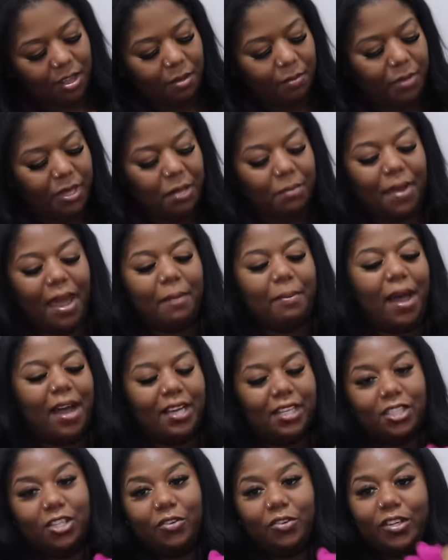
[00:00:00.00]
but the back
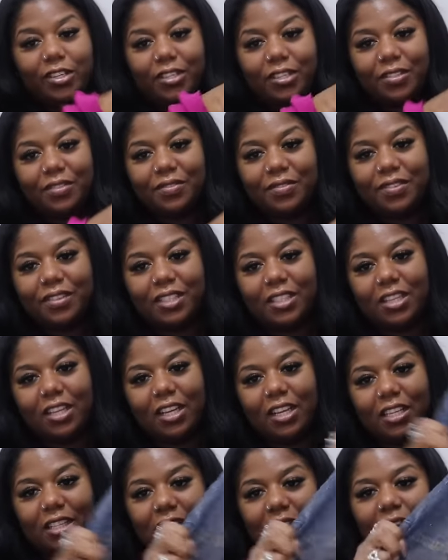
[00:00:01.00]
pockets are real. So
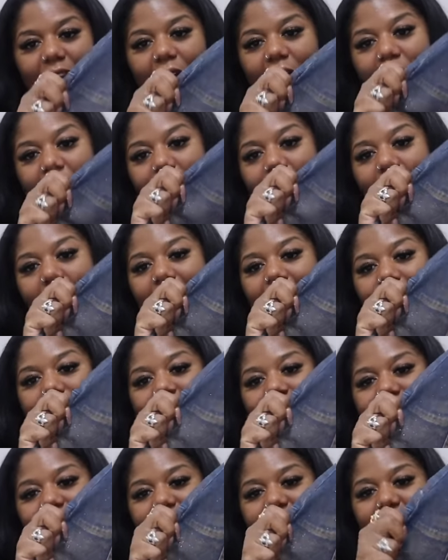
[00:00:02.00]
there's back
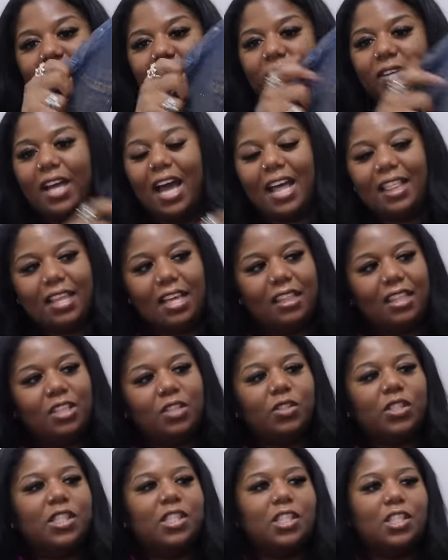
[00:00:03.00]
pockets to it. I thought this
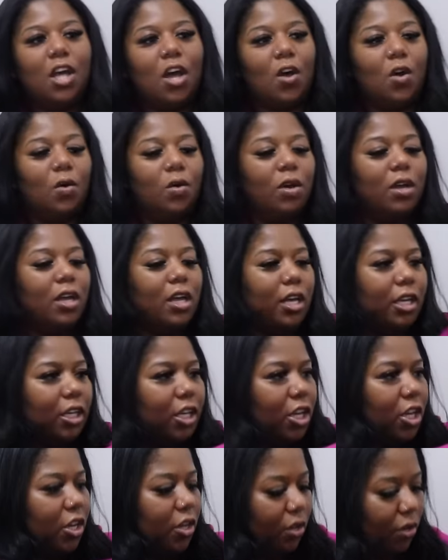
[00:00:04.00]
was so
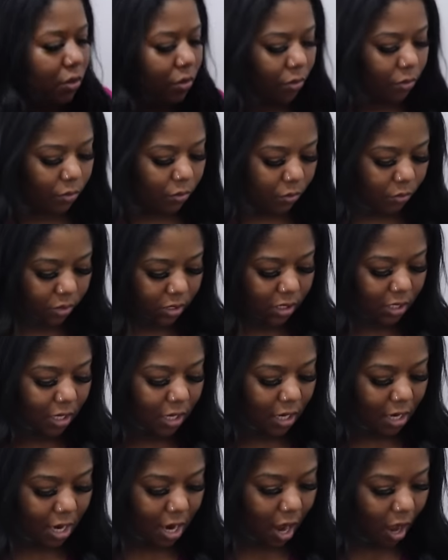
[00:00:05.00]
cute.
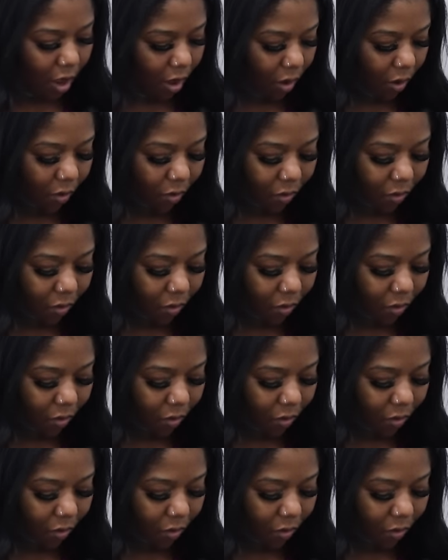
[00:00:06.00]
No,